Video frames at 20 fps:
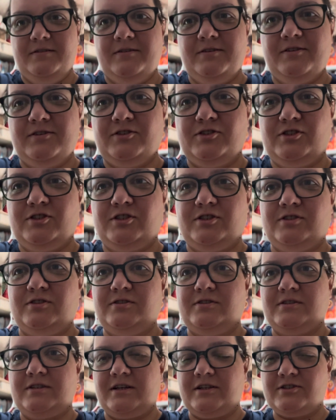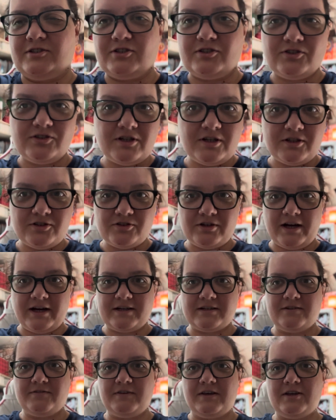Such
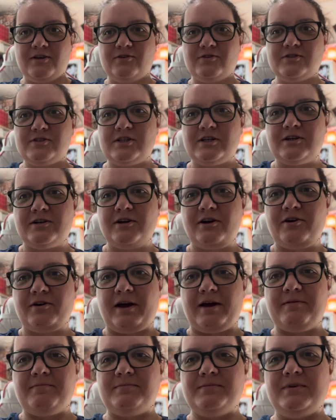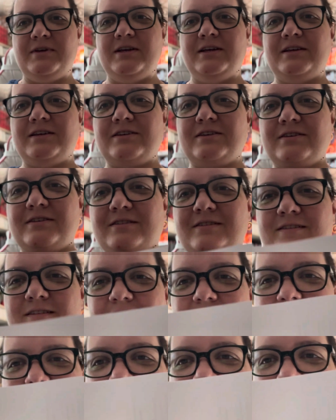attractive angles here. Okay.
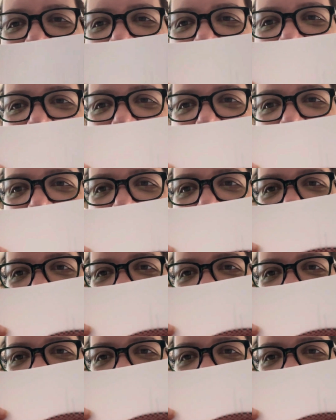You can